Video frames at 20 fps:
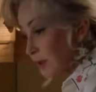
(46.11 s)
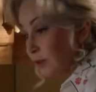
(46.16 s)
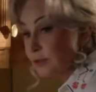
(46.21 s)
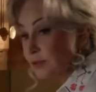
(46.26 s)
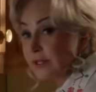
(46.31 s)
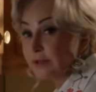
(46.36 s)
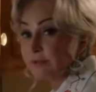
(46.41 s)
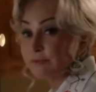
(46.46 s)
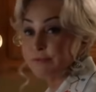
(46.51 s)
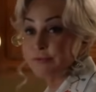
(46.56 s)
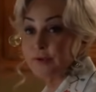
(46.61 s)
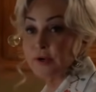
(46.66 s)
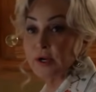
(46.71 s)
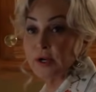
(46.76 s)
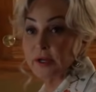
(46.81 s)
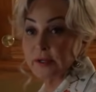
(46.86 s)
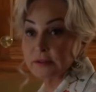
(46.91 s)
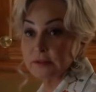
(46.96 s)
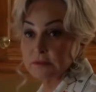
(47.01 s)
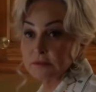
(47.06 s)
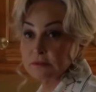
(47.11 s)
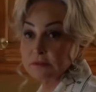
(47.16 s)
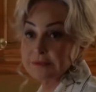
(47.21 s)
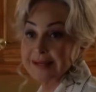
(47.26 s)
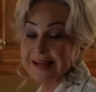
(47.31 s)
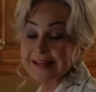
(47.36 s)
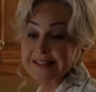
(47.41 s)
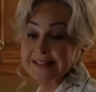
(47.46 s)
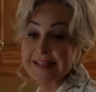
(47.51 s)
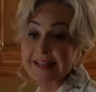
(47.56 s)
Who said fun?
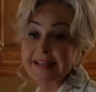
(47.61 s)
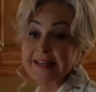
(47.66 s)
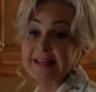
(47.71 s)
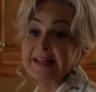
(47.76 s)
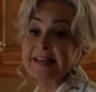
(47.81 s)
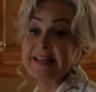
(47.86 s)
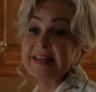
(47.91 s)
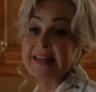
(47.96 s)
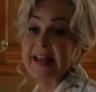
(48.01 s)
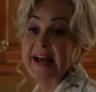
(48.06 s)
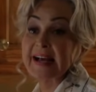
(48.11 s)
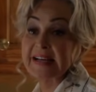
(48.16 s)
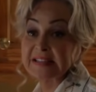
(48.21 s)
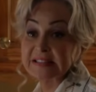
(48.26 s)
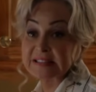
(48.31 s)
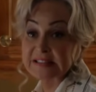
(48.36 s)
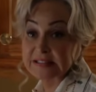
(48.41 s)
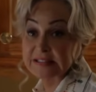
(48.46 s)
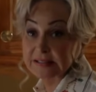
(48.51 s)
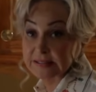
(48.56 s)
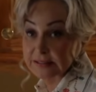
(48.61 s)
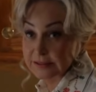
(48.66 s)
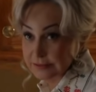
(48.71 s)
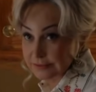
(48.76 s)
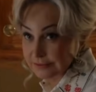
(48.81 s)
I said nice.